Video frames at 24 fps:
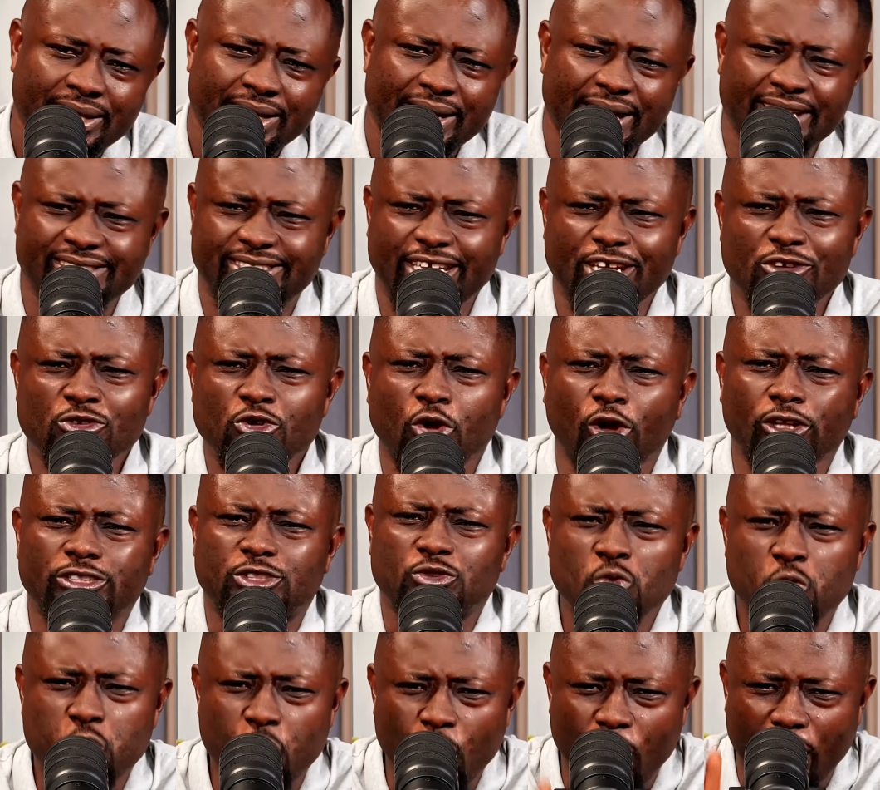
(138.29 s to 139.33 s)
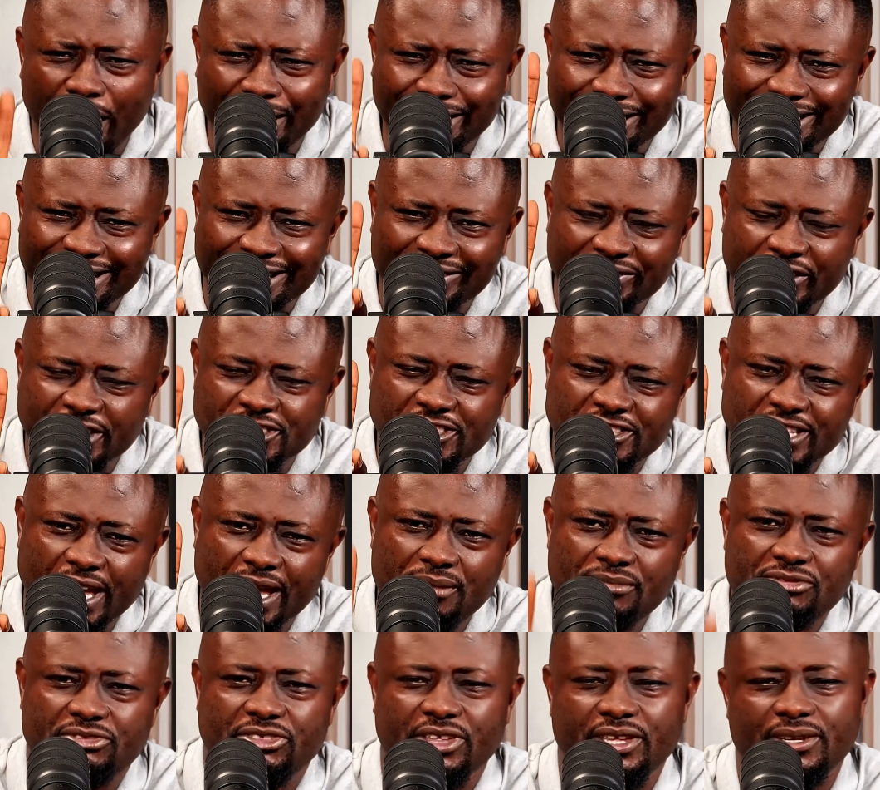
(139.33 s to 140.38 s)
Is it not one in the
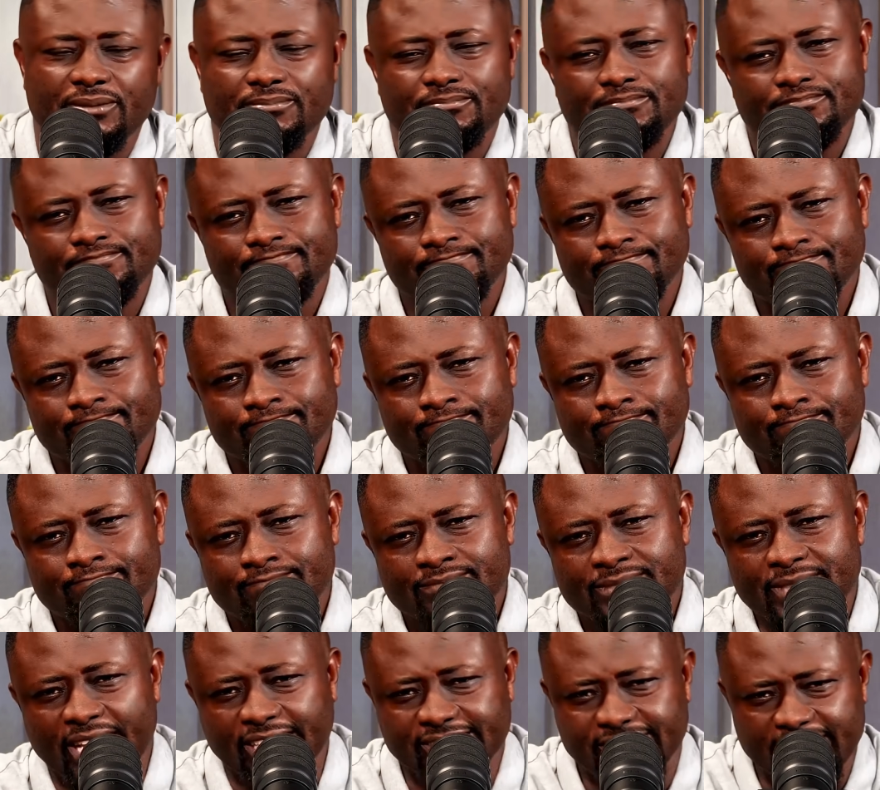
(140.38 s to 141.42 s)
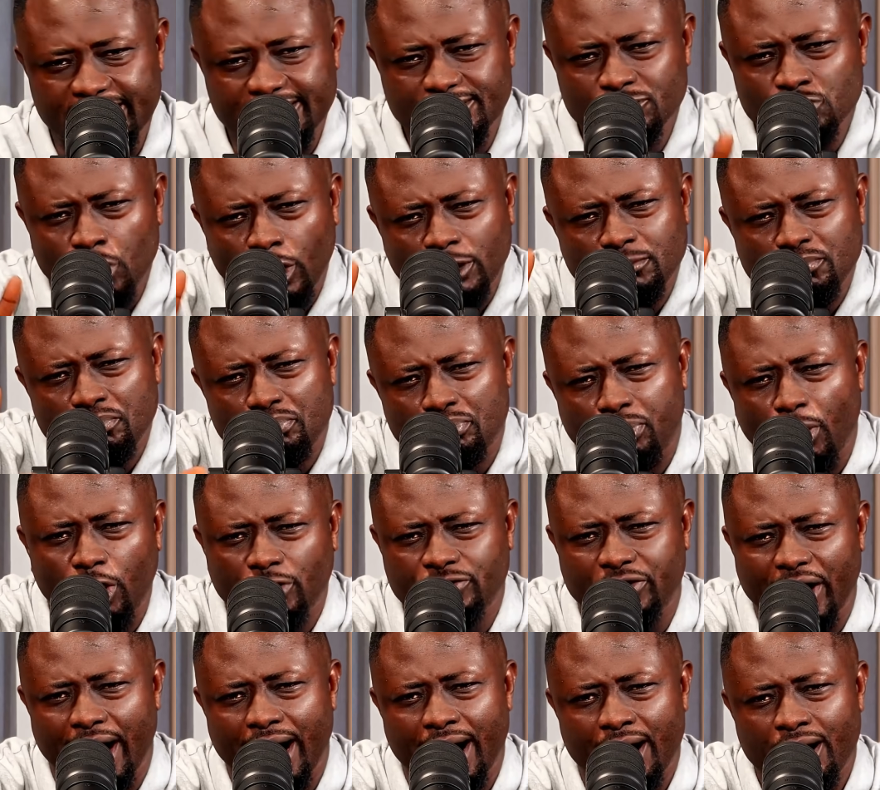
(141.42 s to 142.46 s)
same thing? Does it not
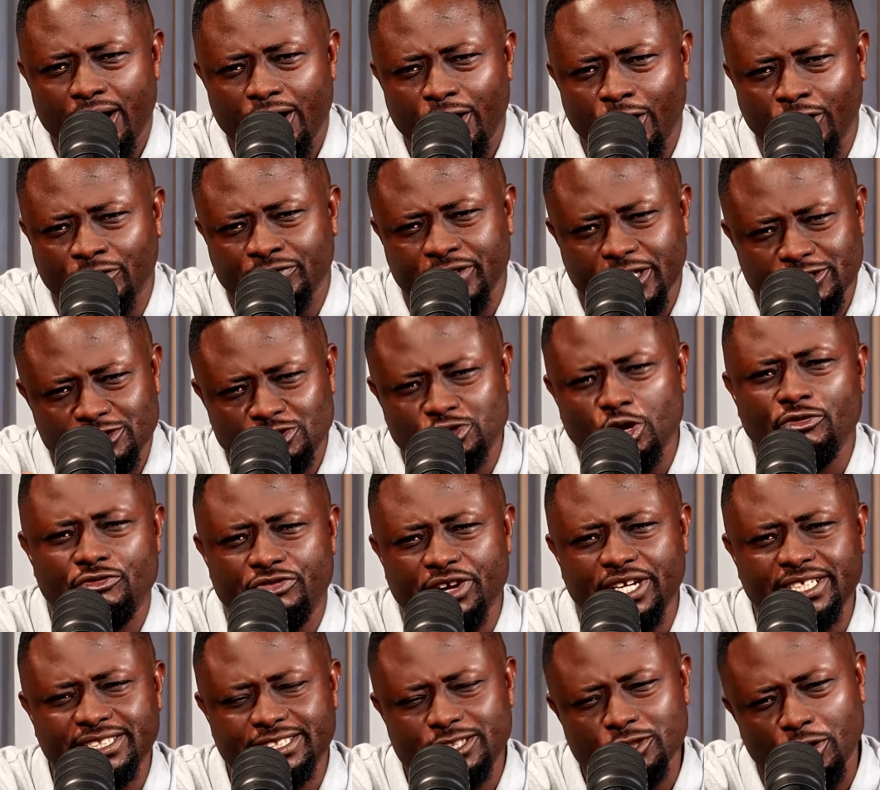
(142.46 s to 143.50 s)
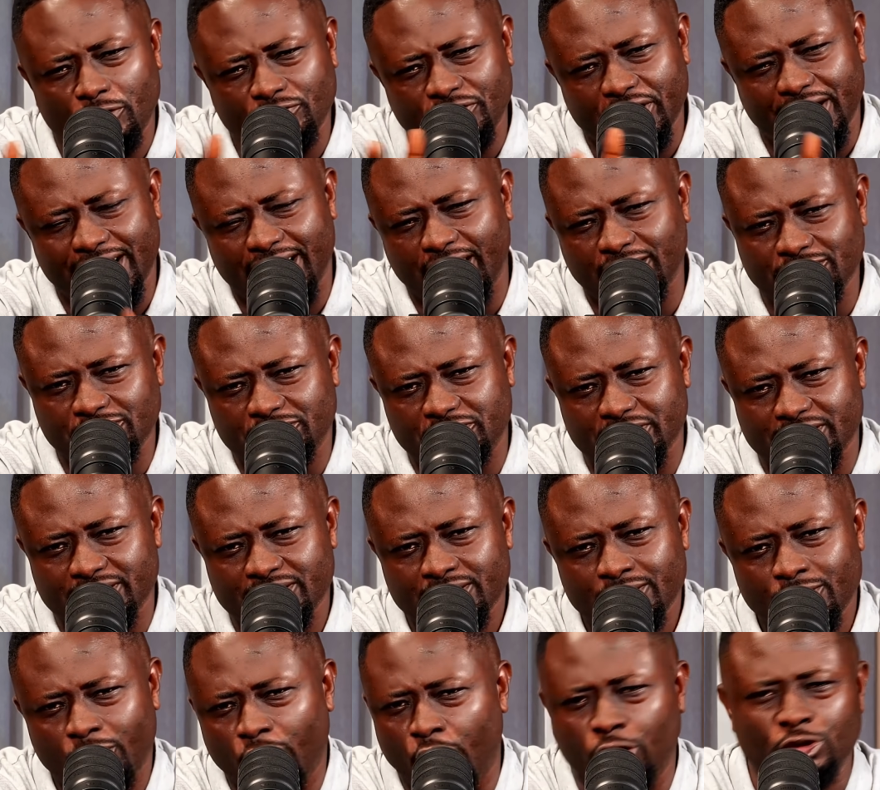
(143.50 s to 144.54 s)
border on the sovereignty of the country
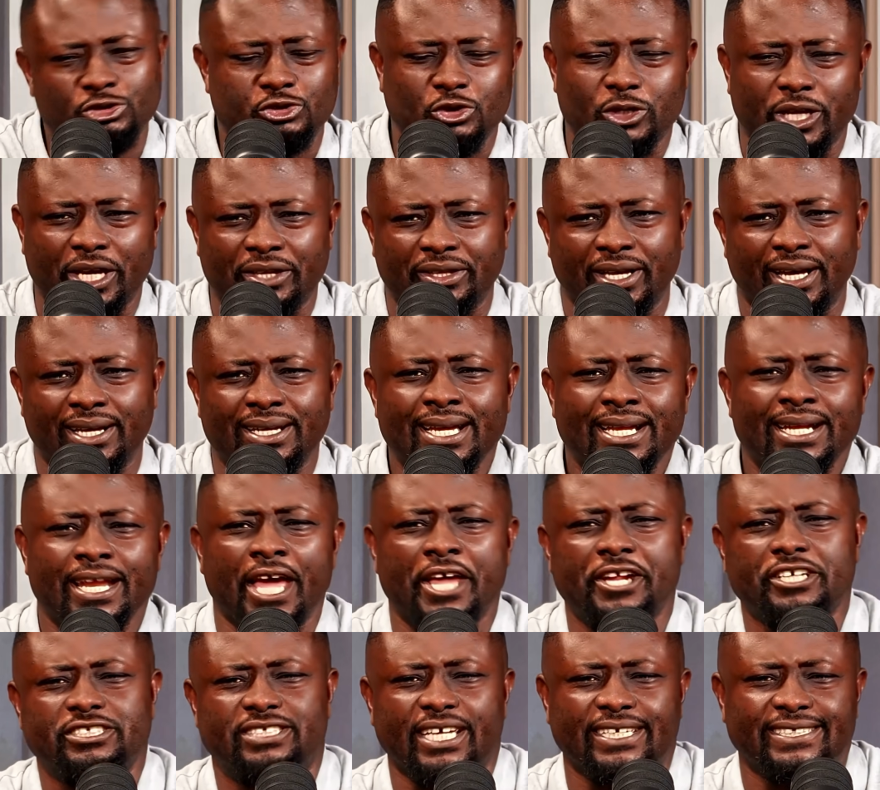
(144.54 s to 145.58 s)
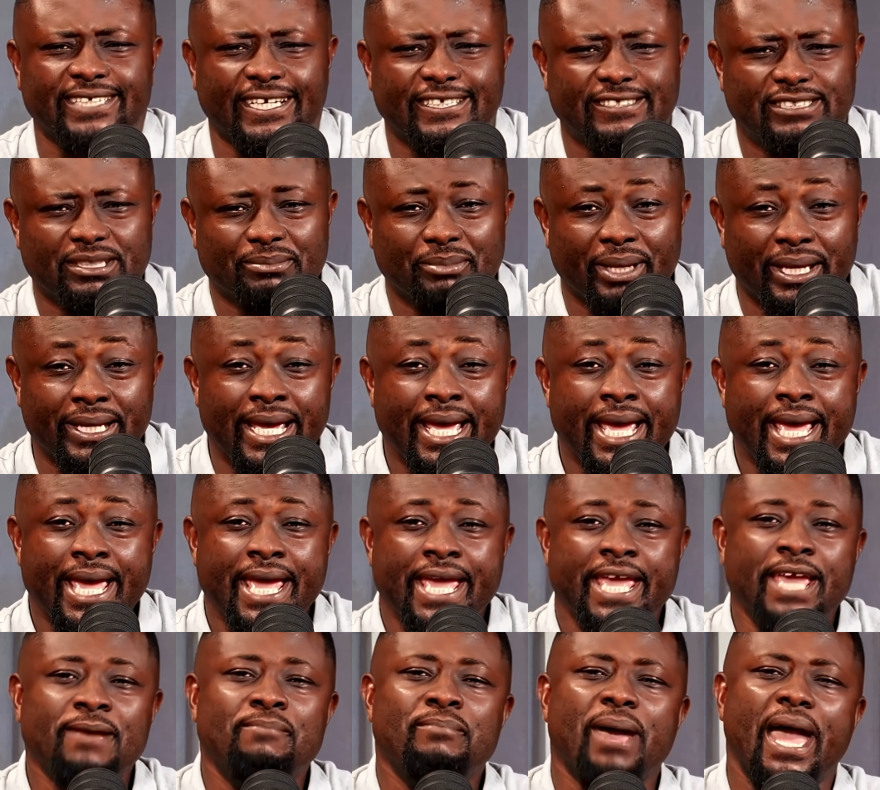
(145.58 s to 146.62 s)
altogether? Ladies and gentlemen,
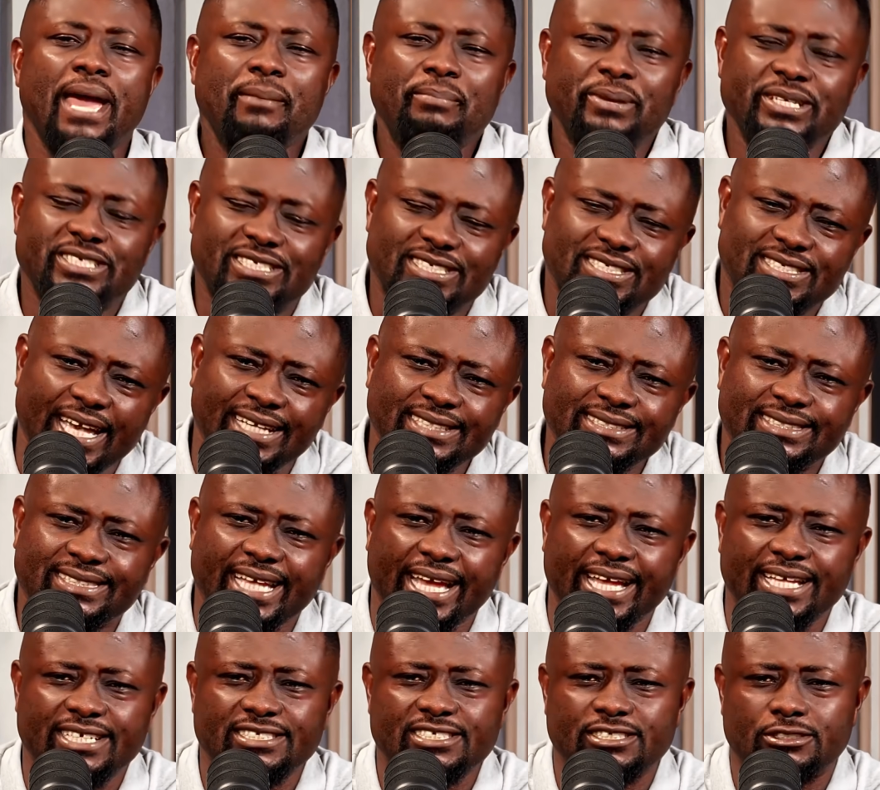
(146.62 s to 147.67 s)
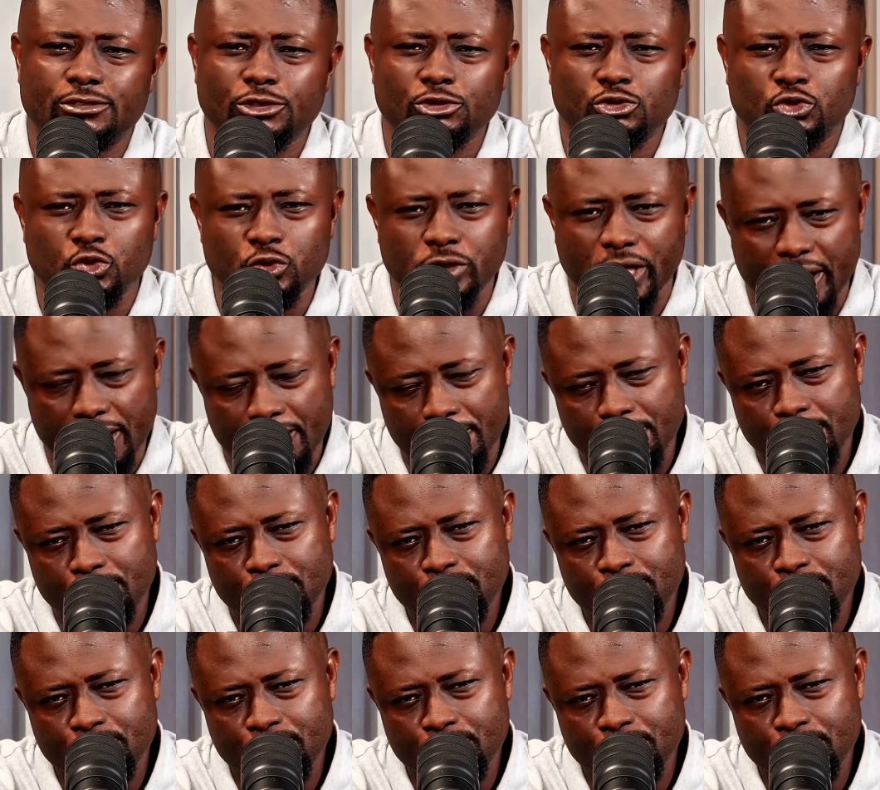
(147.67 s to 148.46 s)
he may be sentenced today,